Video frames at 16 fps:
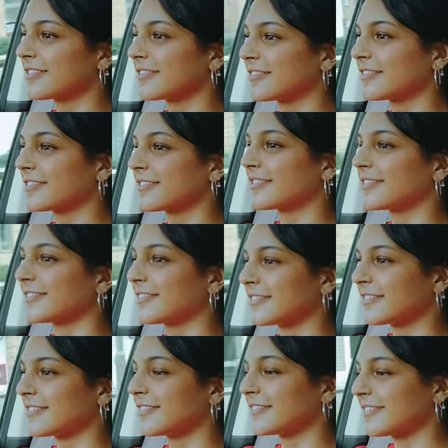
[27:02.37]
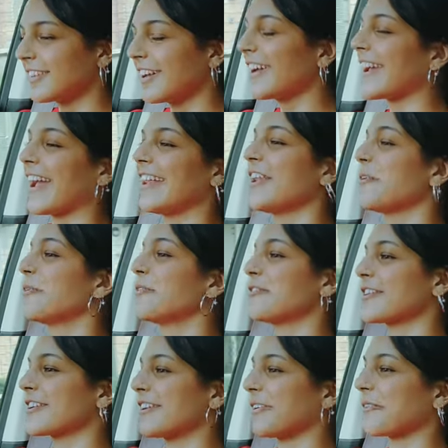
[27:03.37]
that roundabout. Okay, no, we'll
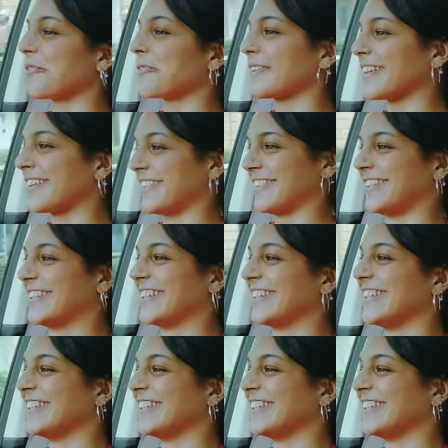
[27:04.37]
figure out one with those.